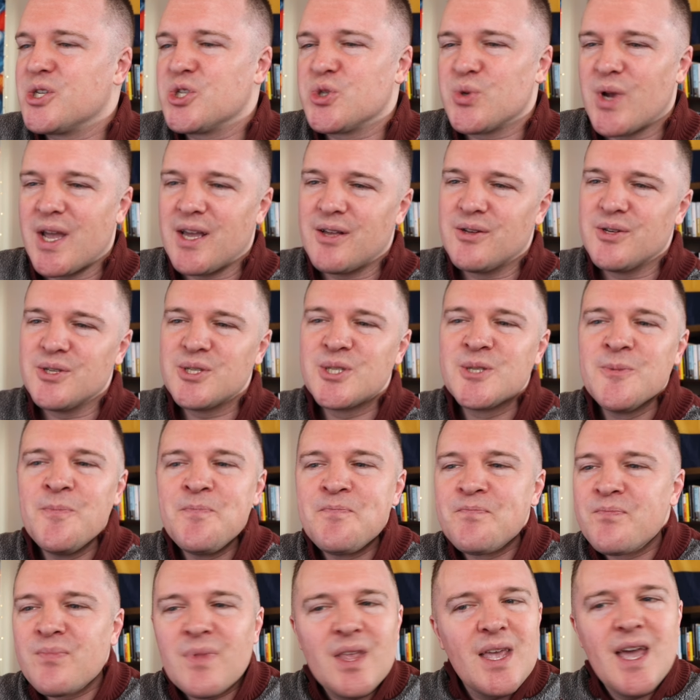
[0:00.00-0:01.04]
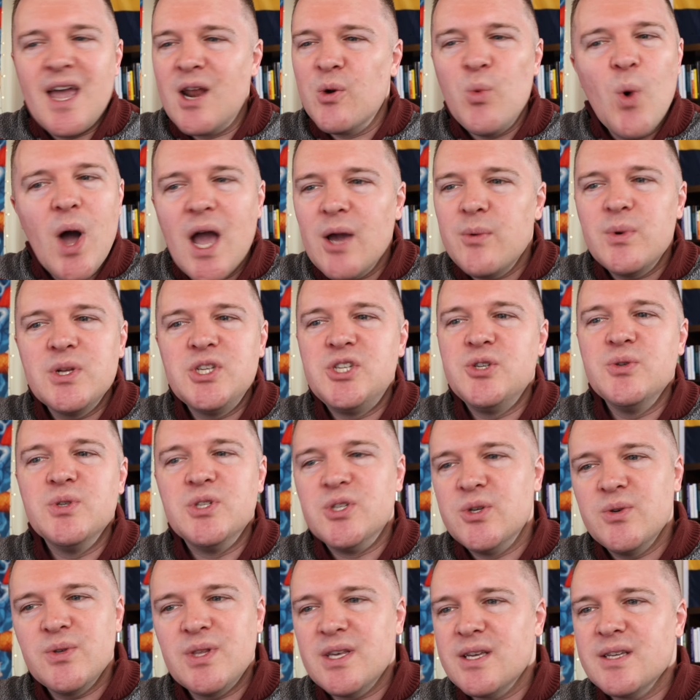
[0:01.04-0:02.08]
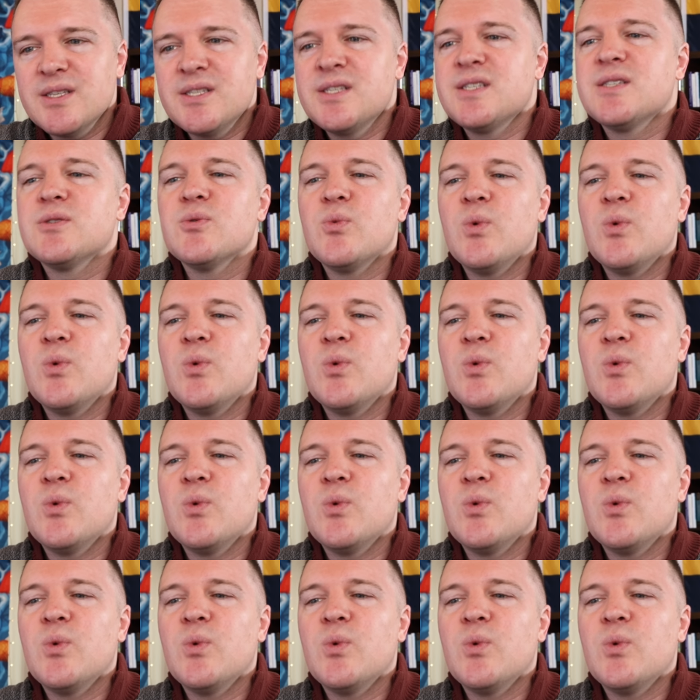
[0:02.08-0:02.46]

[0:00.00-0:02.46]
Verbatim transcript: strangles. And why would you do this?